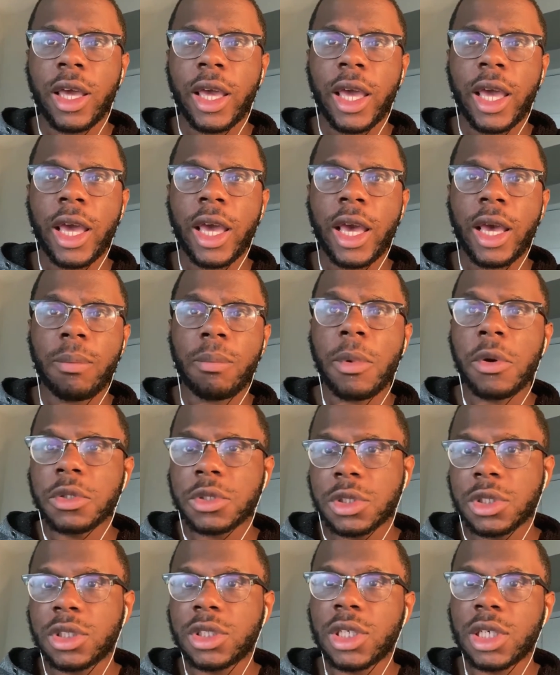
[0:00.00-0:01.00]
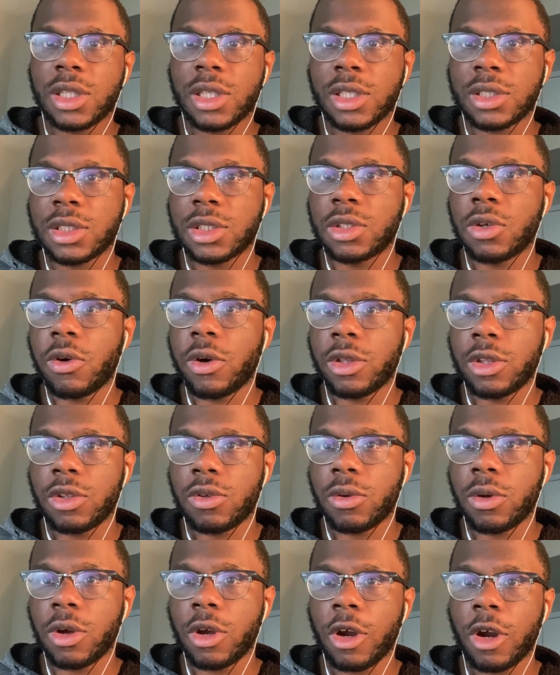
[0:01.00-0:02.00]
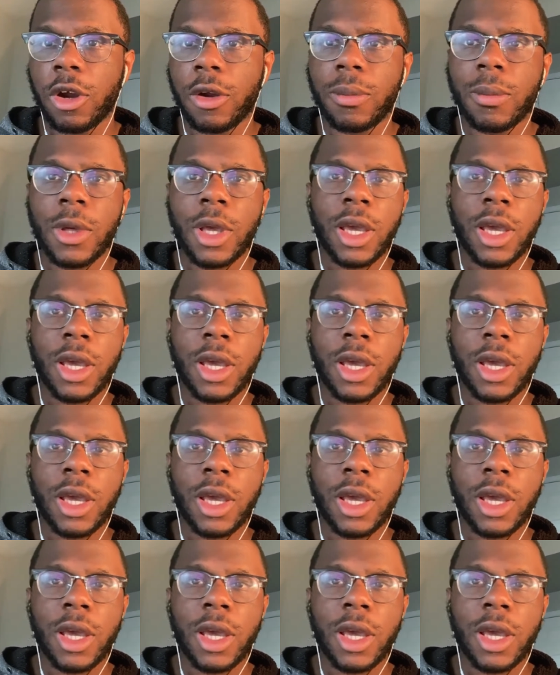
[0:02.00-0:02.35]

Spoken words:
and motion sickness is going to occur.